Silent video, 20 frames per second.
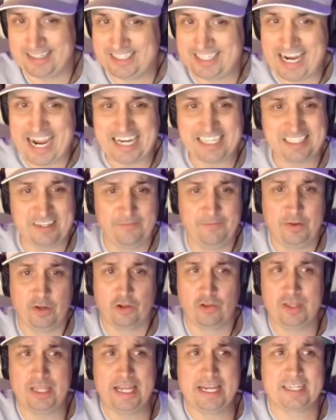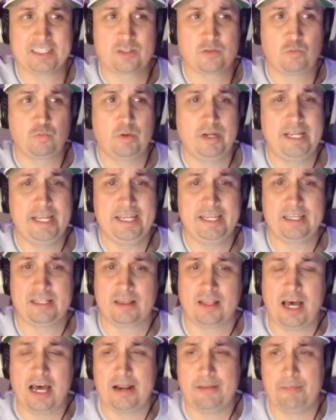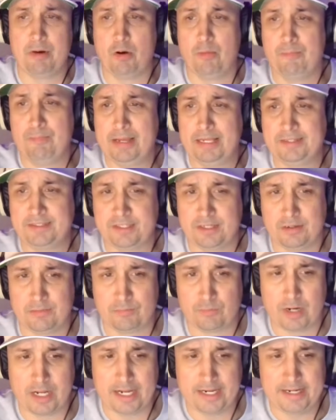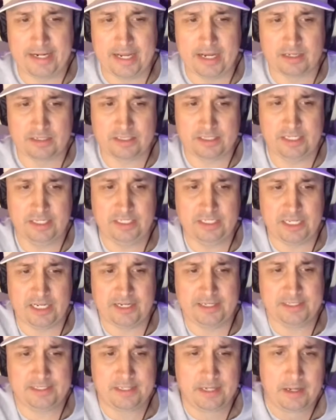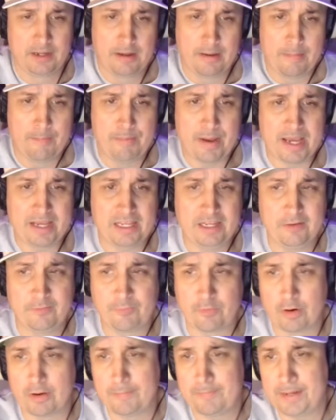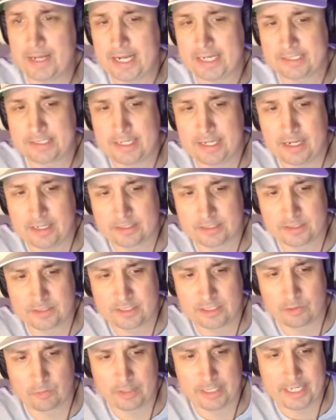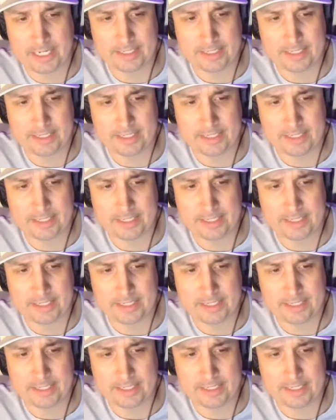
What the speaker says: Jacksonville next week. A lot of momentum right now. CJ's begging for a packed house. Let's hear what